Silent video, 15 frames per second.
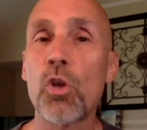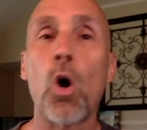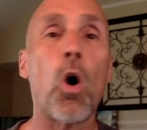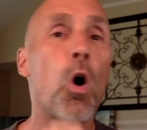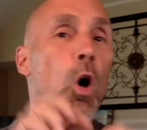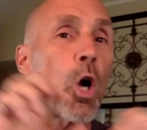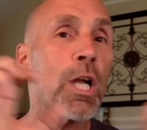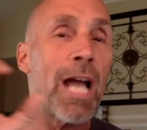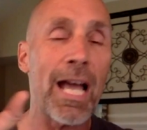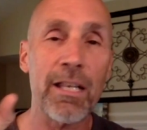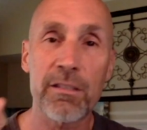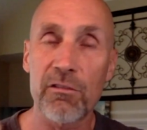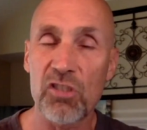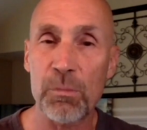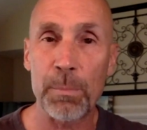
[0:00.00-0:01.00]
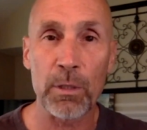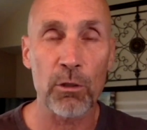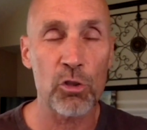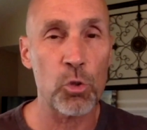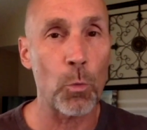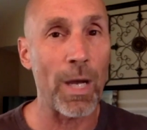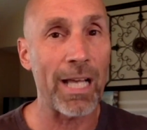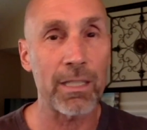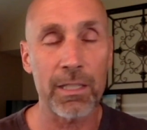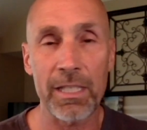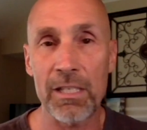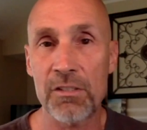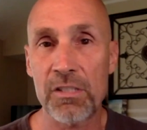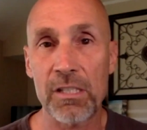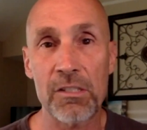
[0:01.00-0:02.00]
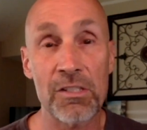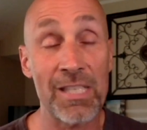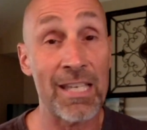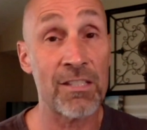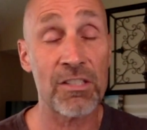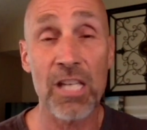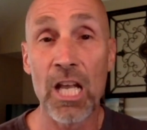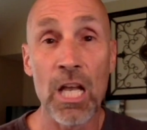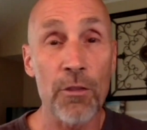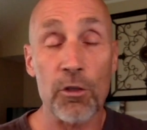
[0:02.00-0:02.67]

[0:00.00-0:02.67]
all kinds of spiritualities exist.